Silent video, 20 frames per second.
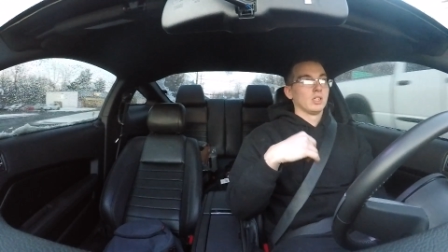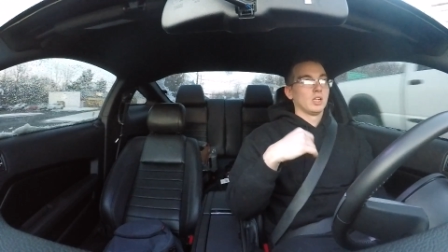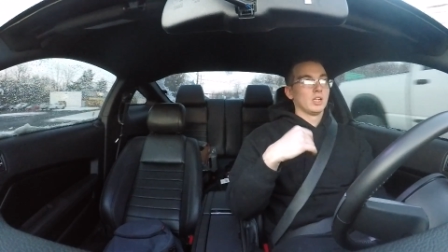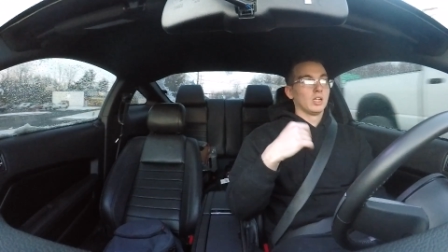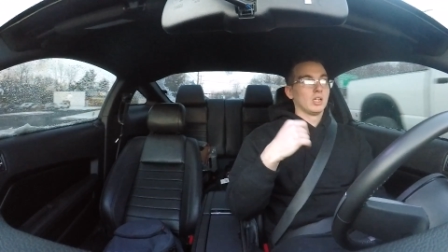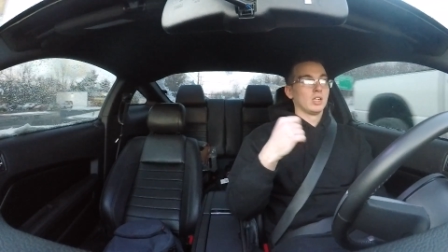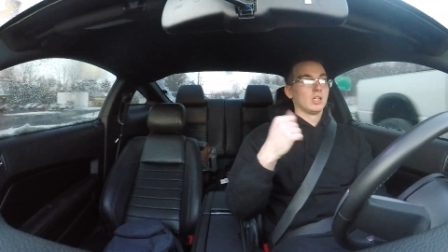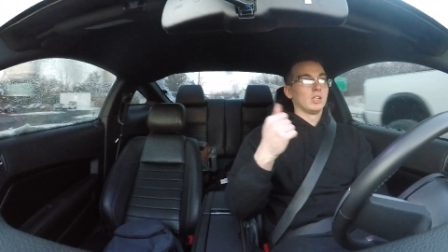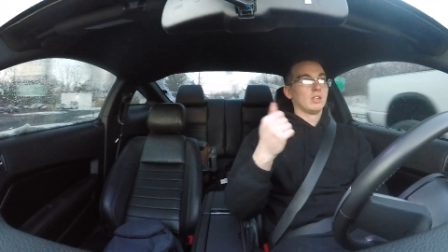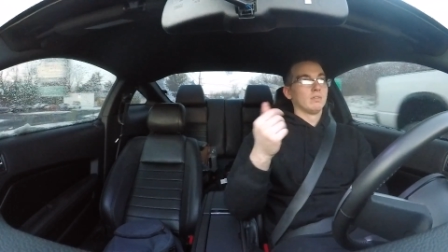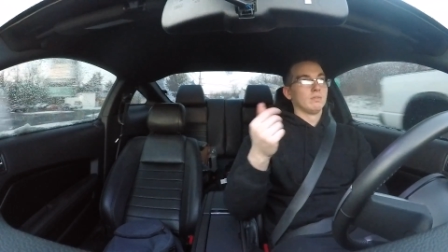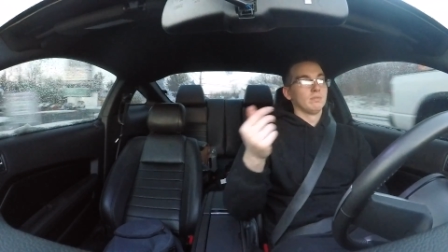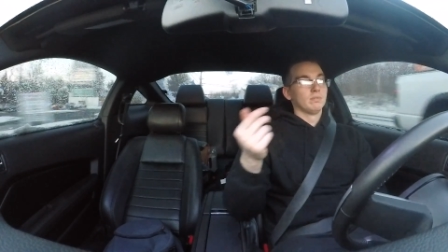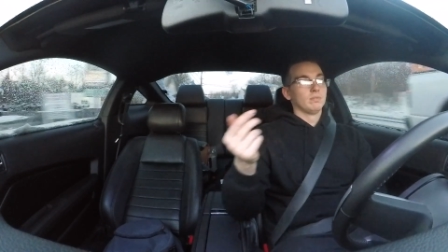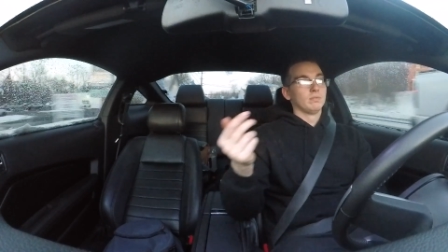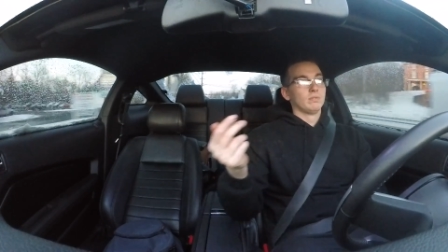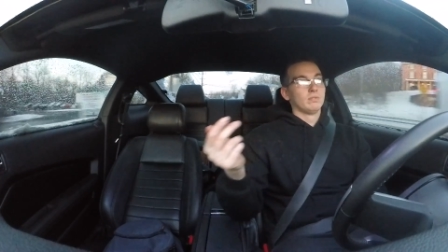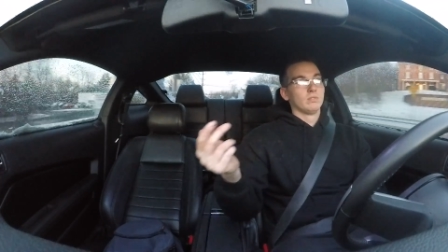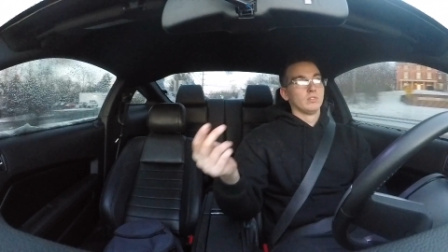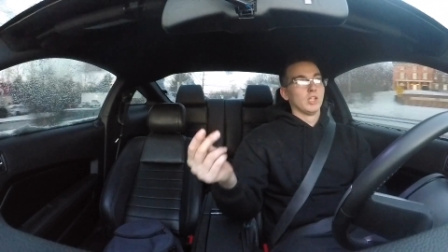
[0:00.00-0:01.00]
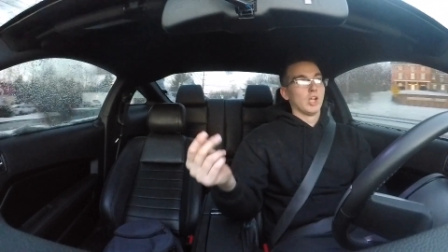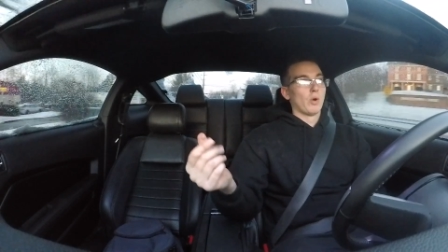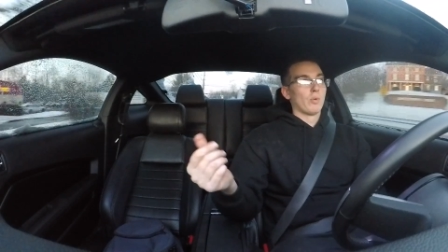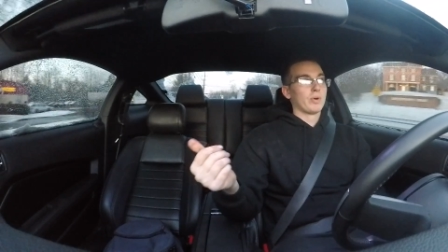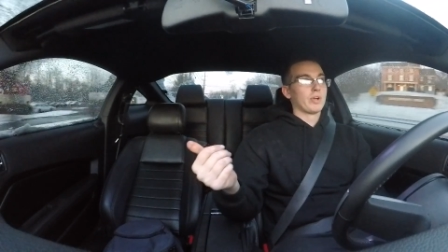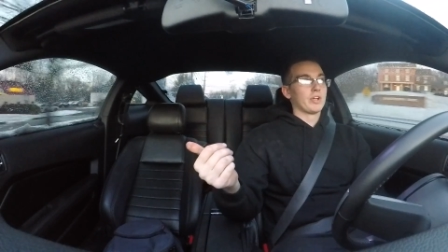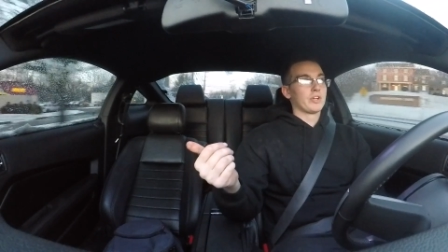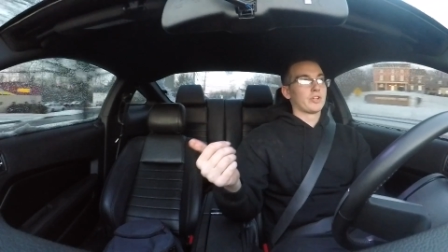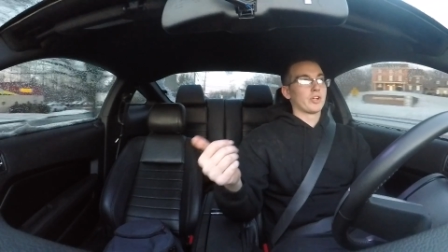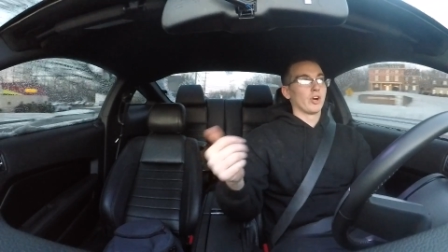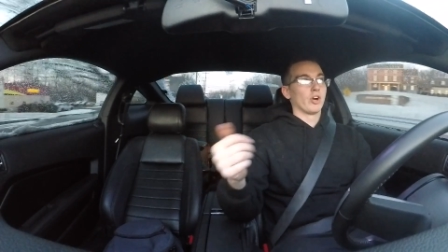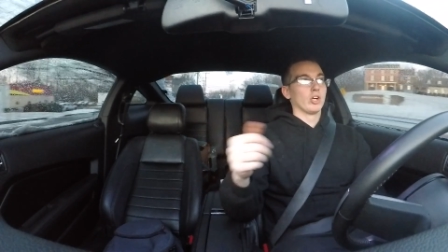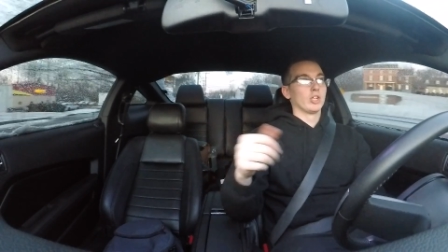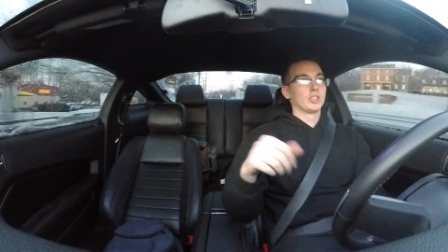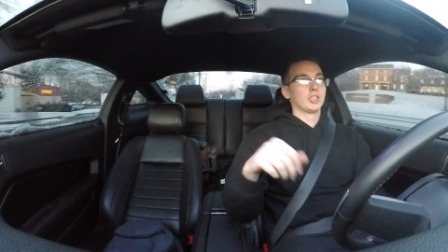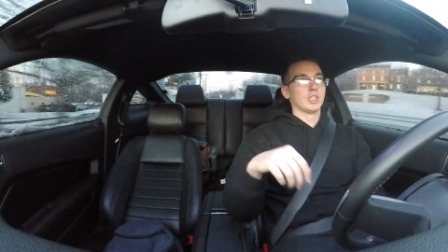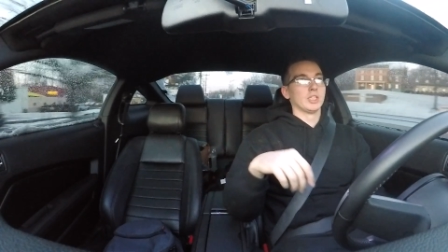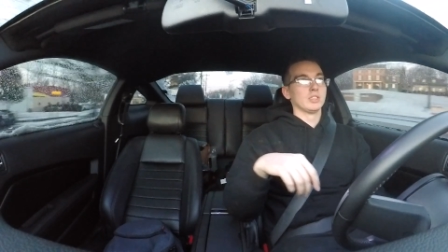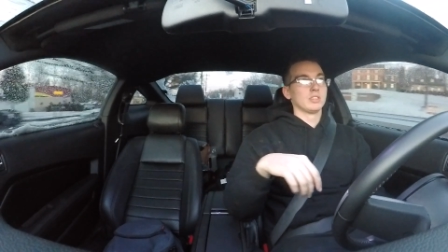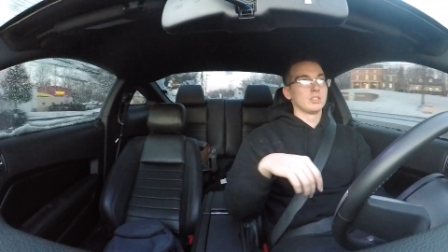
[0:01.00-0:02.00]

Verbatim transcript: um, lower detergent,